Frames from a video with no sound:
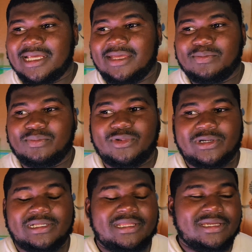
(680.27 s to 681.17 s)

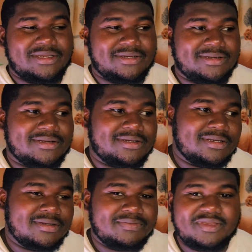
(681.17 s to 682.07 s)
import their
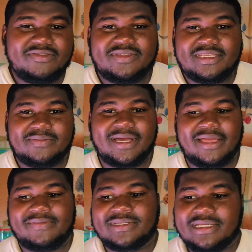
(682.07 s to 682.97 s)
PVC
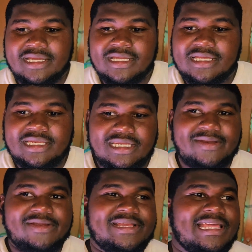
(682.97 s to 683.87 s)
pipes
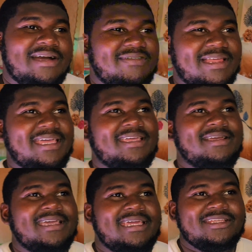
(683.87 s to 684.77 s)
didn't really have like
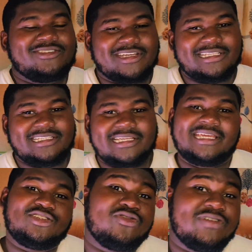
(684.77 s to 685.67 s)
any strategic
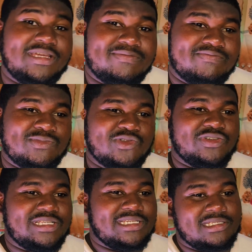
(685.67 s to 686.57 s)
edge over them.
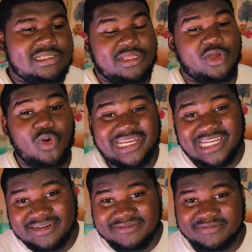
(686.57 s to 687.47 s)
Really, they're one
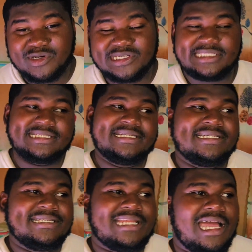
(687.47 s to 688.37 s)
off, but
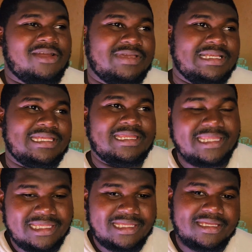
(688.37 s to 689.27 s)
not really
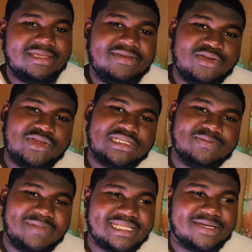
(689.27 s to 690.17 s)
the. You know, it's
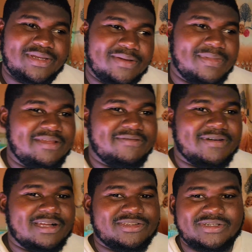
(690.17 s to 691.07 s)
better when you
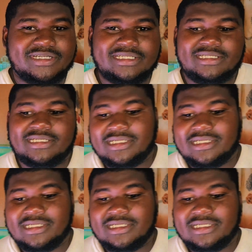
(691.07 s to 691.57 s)
manufacture it,